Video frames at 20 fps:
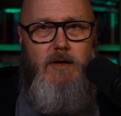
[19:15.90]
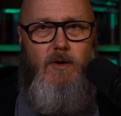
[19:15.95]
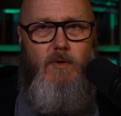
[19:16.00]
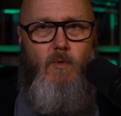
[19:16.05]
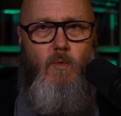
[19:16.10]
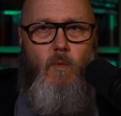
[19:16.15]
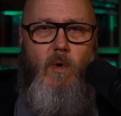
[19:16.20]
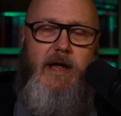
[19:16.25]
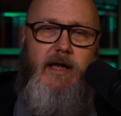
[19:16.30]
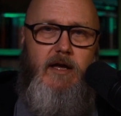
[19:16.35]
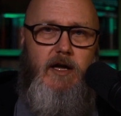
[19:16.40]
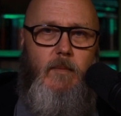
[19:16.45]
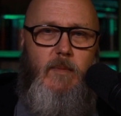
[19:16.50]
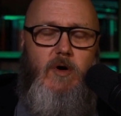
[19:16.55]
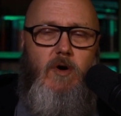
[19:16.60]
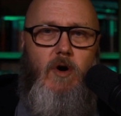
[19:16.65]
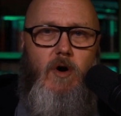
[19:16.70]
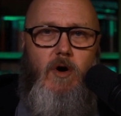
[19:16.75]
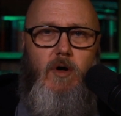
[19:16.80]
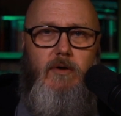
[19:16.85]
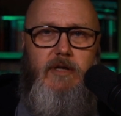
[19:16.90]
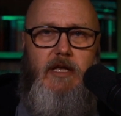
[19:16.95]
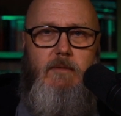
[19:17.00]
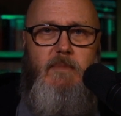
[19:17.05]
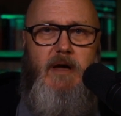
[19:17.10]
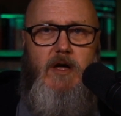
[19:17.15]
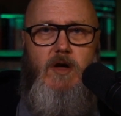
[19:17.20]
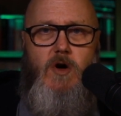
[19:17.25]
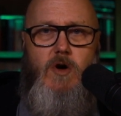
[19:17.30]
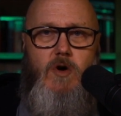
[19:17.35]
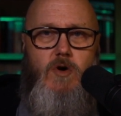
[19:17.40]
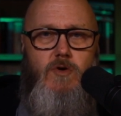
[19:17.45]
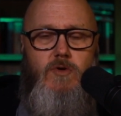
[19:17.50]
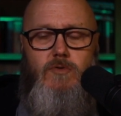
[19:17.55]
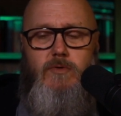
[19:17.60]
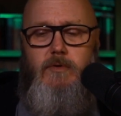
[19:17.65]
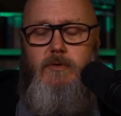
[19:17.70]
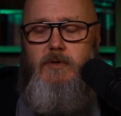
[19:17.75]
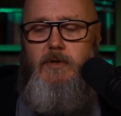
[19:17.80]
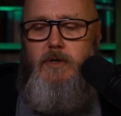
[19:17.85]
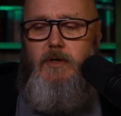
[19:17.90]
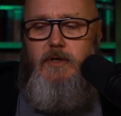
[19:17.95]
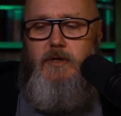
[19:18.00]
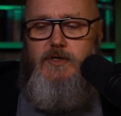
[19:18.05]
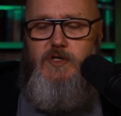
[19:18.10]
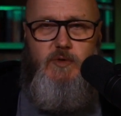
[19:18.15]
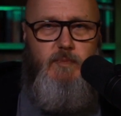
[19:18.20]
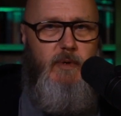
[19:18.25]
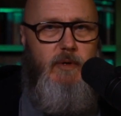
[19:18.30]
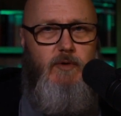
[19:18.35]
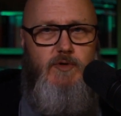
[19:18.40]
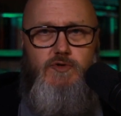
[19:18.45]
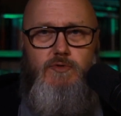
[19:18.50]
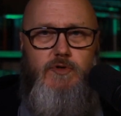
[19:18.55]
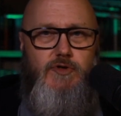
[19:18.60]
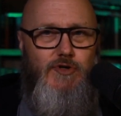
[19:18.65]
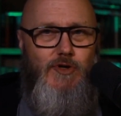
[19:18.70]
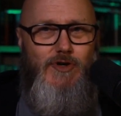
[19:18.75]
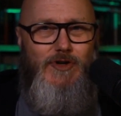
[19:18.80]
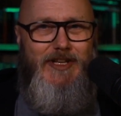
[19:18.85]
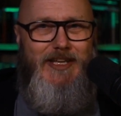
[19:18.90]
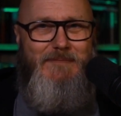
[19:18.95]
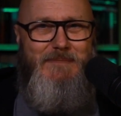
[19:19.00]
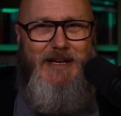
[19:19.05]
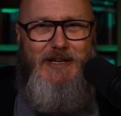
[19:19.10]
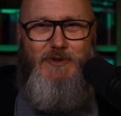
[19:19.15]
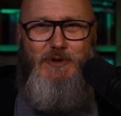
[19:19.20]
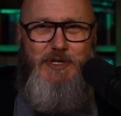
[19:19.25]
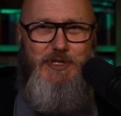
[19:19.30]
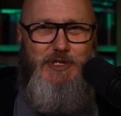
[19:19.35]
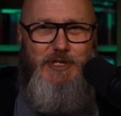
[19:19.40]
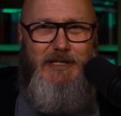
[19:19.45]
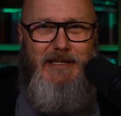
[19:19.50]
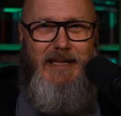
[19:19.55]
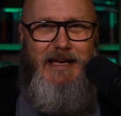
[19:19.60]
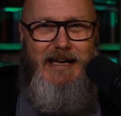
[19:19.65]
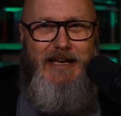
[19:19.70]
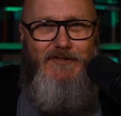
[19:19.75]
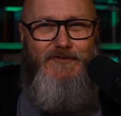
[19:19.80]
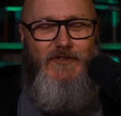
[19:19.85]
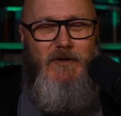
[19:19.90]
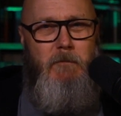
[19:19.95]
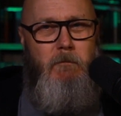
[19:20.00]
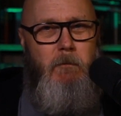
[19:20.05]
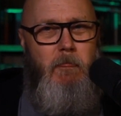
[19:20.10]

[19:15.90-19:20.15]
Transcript: wake-up call in my own spiritual journey, my Christian life.